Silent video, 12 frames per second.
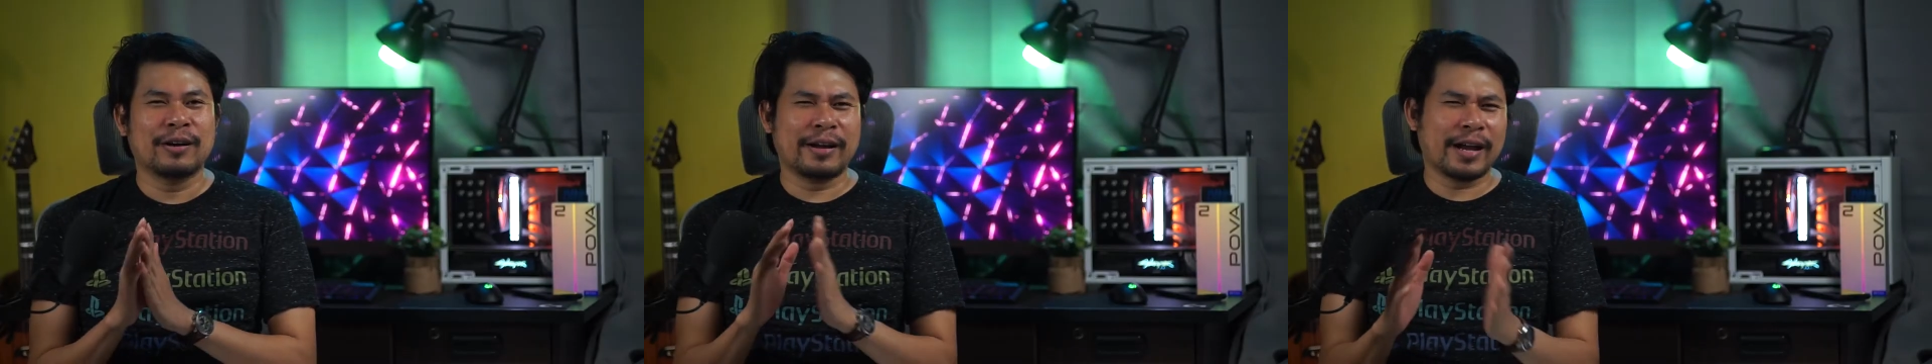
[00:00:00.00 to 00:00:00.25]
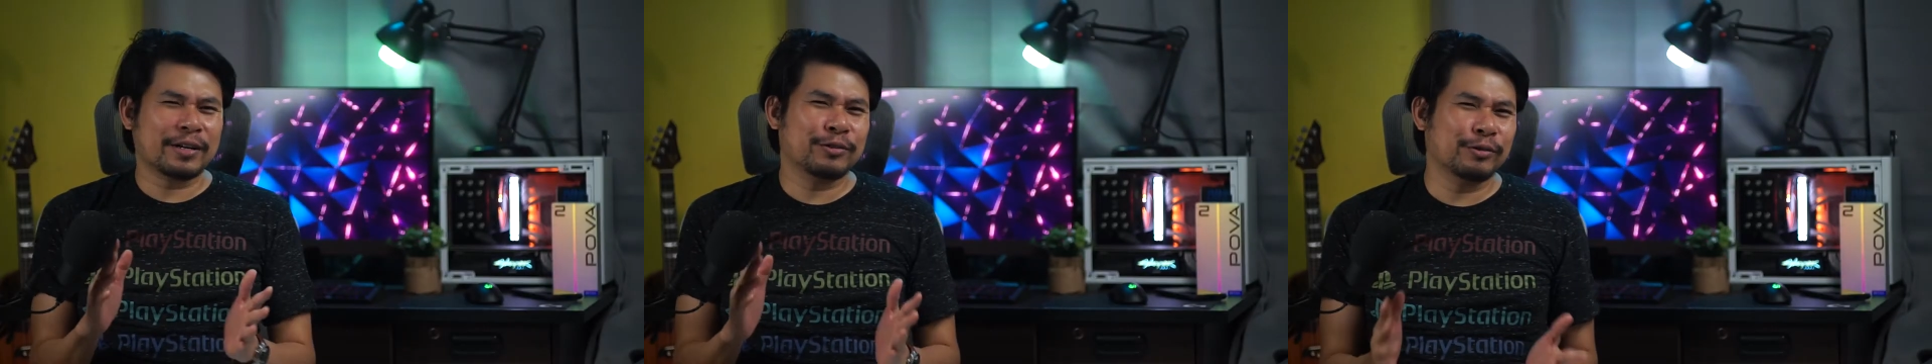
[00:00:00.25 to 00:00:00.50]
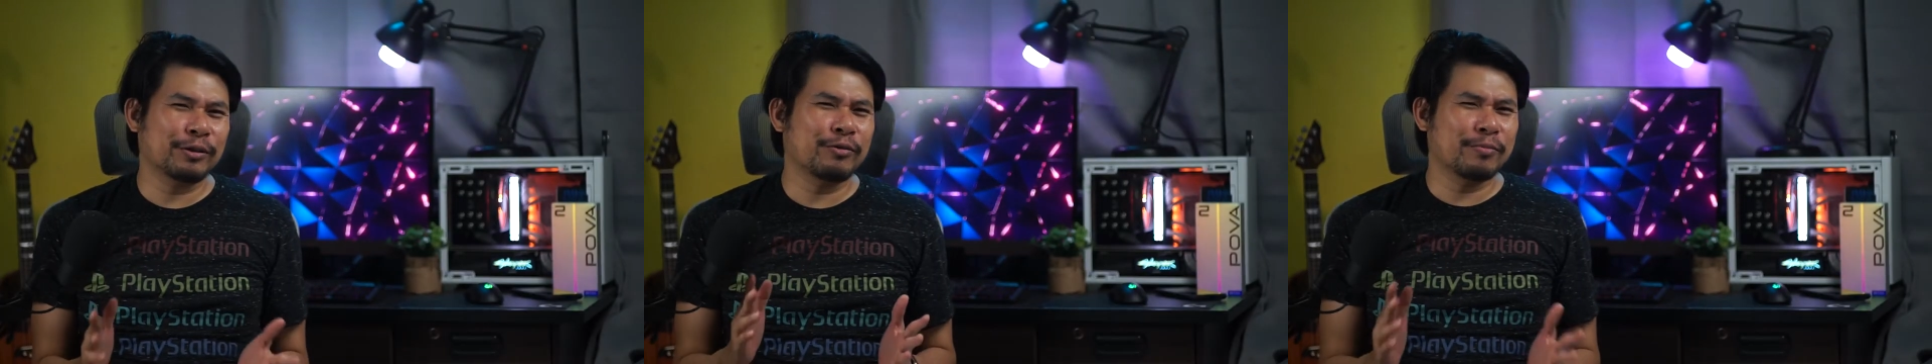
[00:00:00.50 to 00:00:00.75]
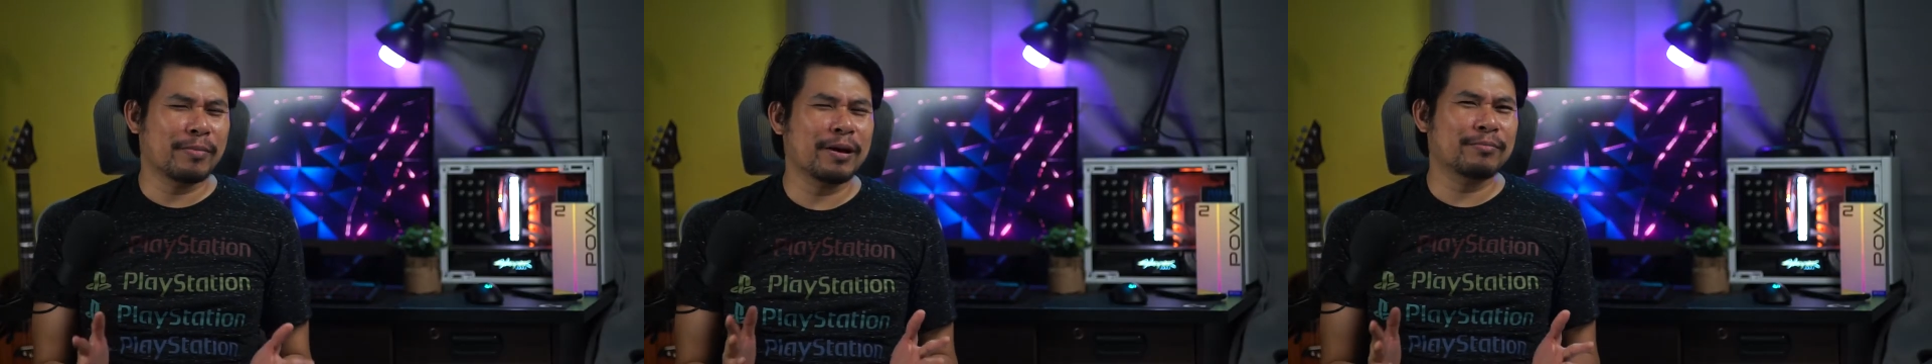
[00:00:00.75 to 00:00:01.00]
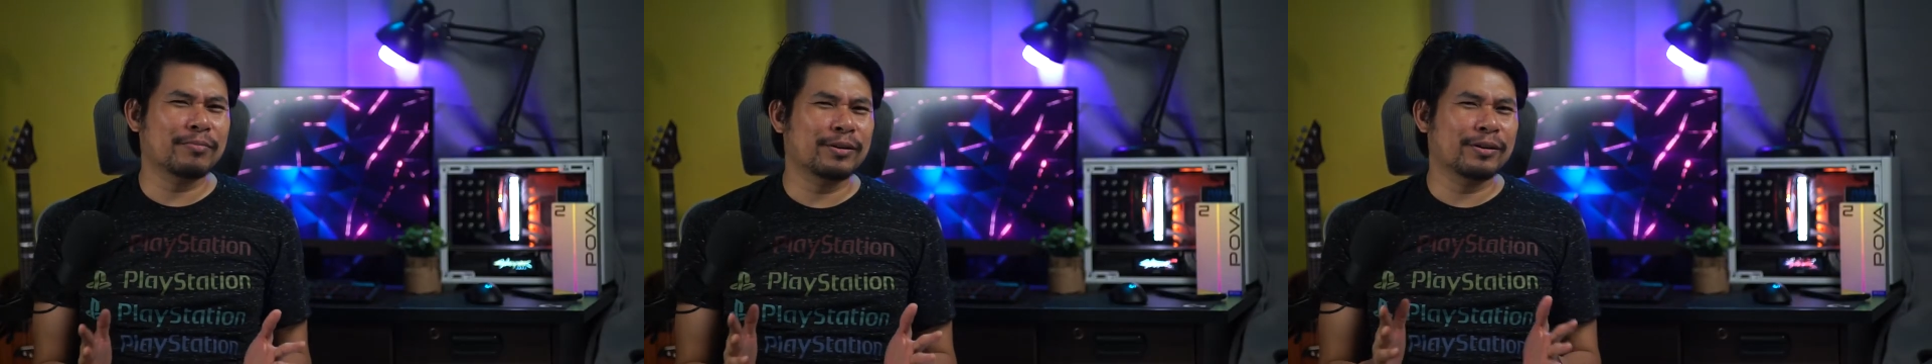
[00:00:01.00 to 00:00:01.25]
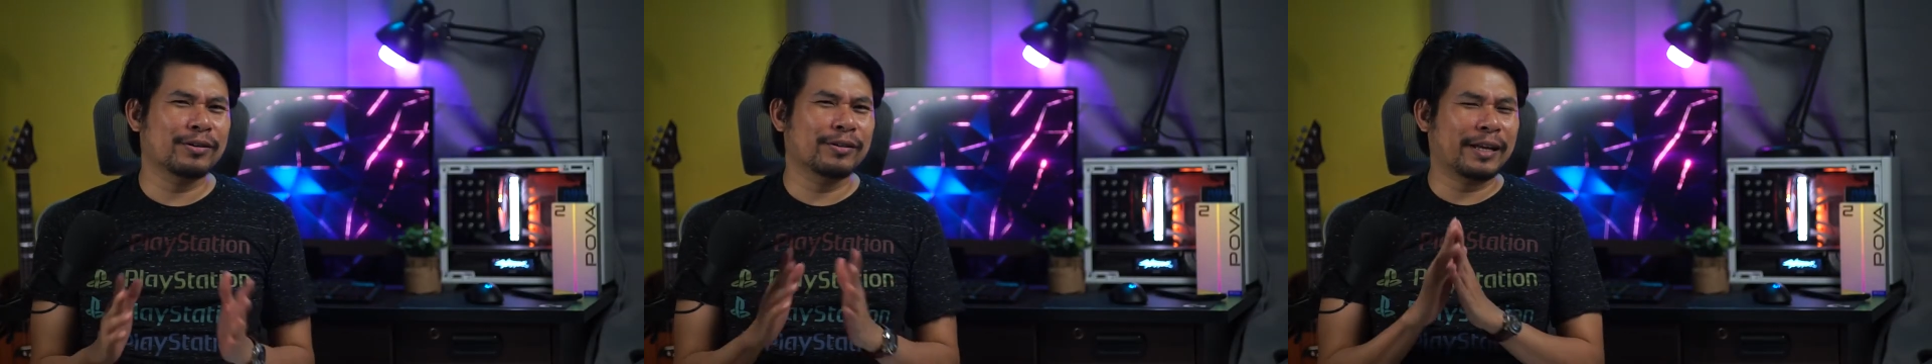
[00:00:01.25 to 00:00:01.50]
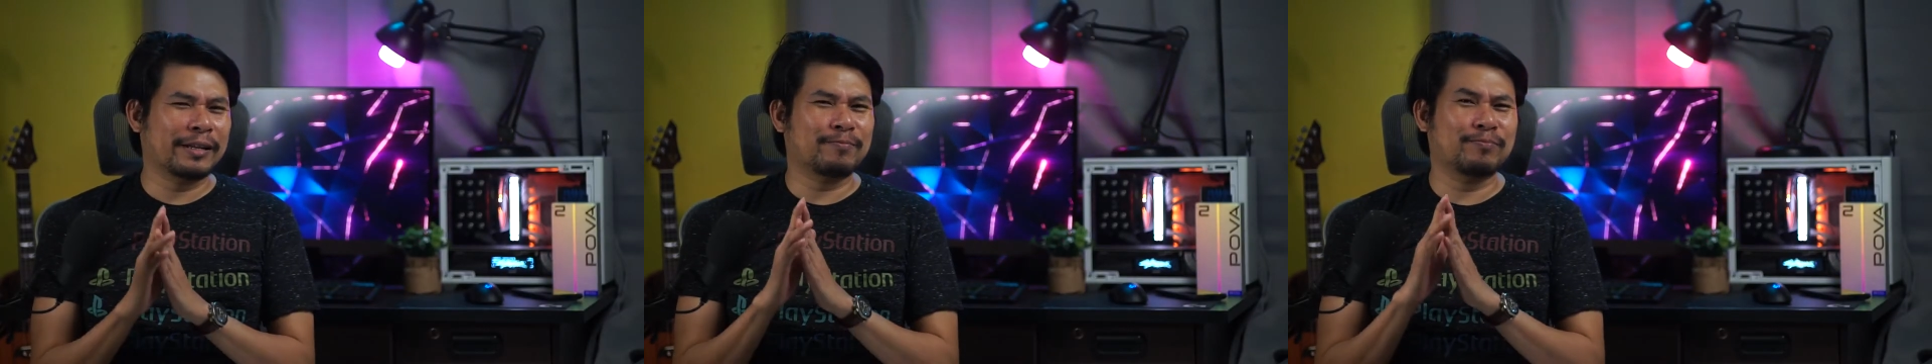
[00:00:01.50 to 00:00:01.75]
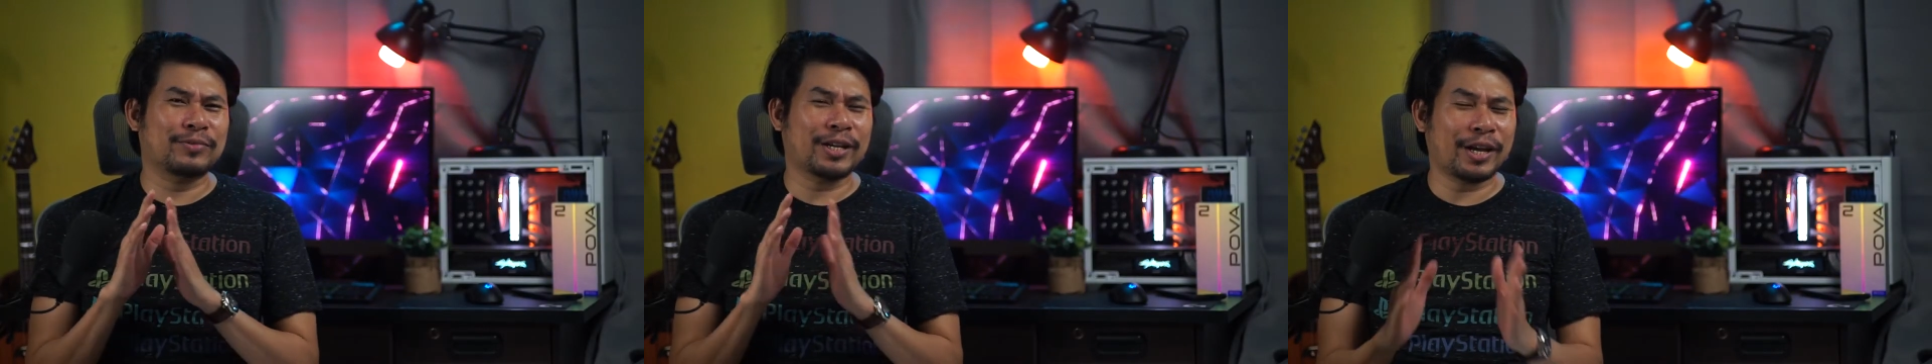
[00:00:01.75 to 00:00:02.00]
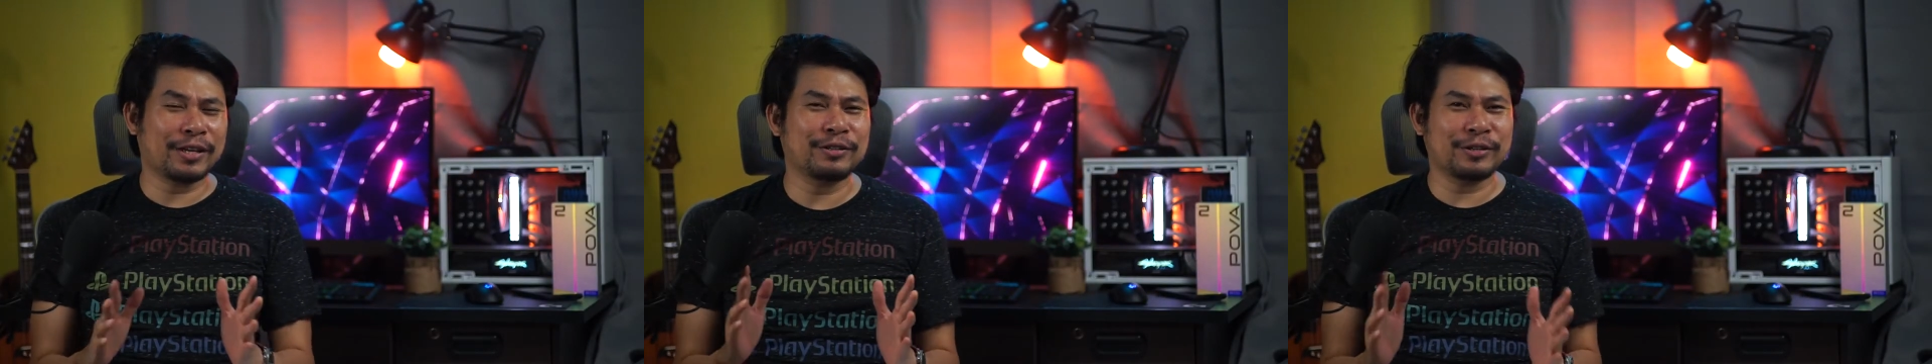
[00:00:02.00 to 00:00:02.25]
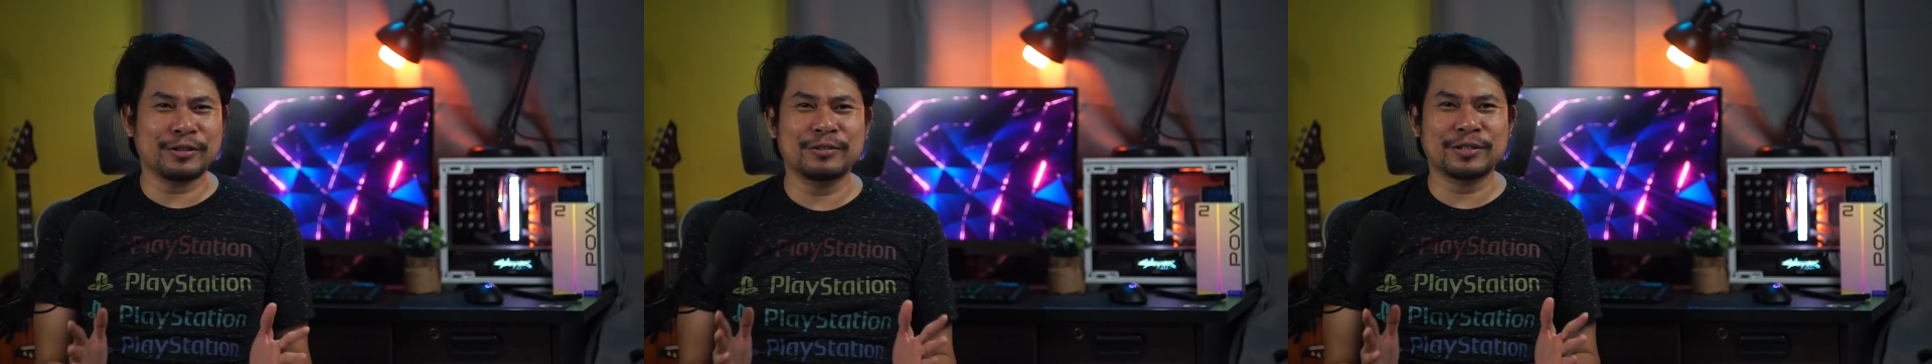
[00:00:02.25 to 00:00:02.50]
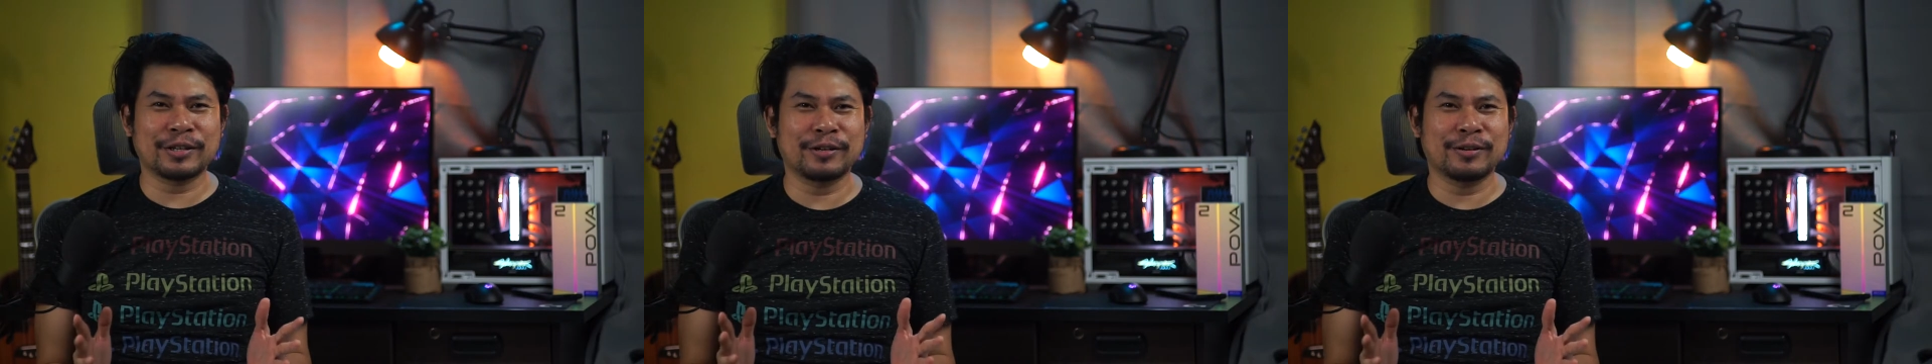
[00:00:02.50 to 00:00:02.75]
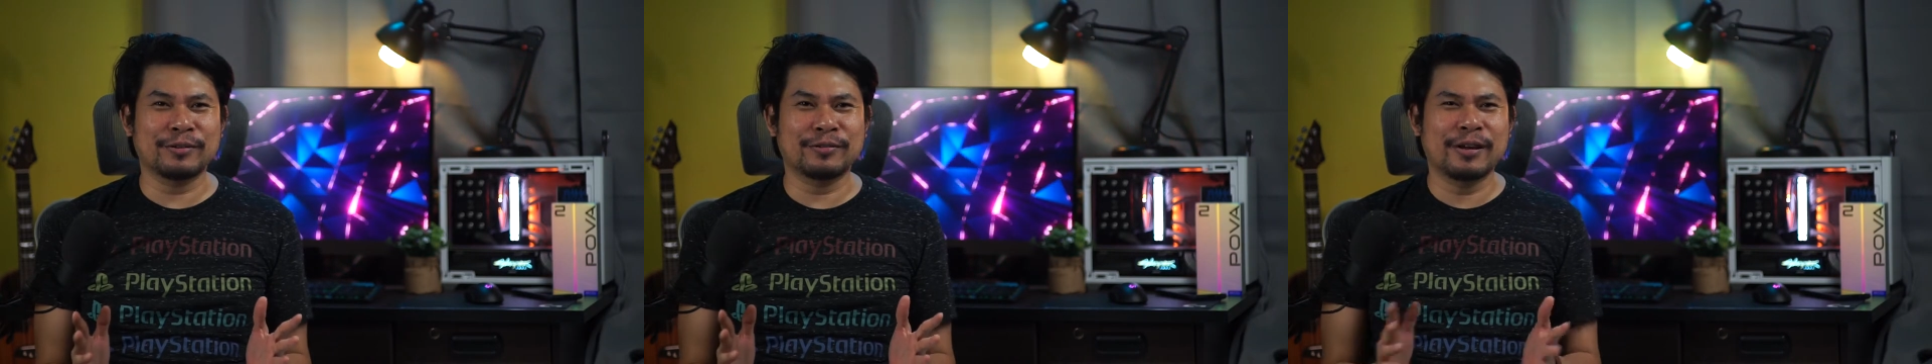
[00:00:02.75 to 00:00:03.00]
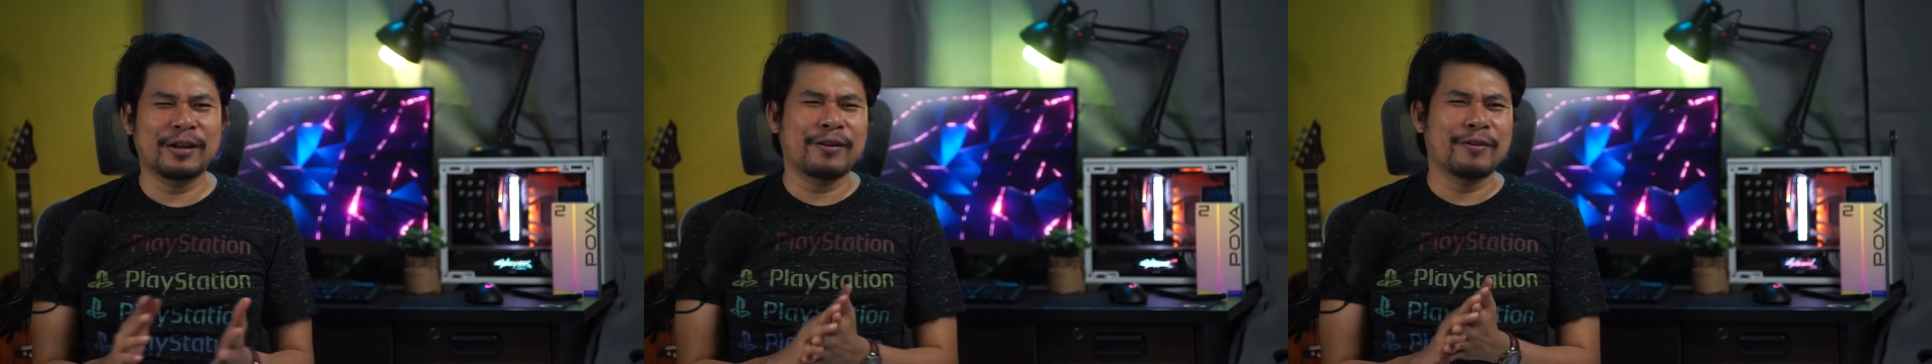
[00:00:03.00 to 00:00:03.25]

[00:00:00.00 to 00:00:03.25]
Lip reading: I actually remember like 10 years ago,